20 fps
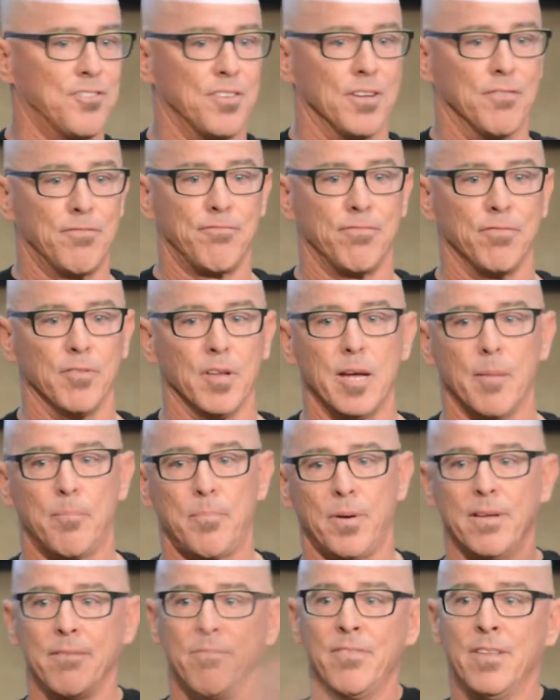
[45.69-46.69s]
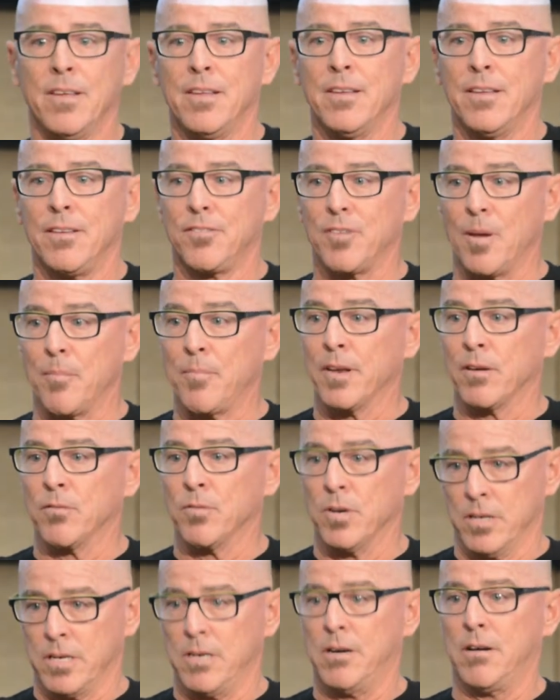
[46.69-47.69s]
to flip something
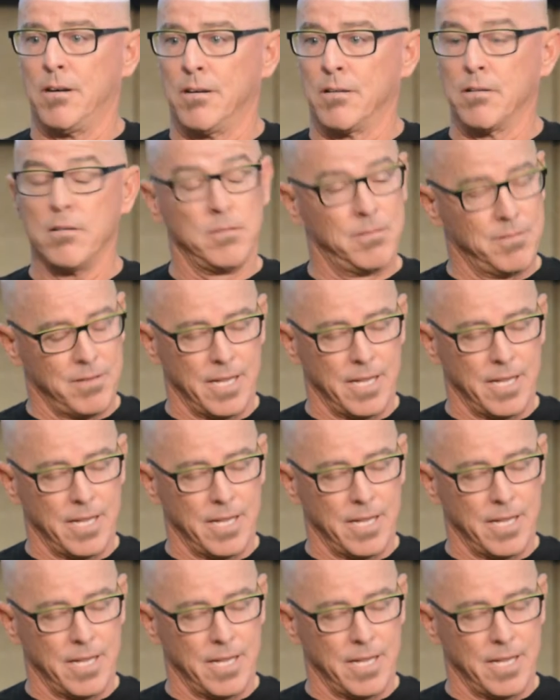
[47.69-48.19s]
really hard,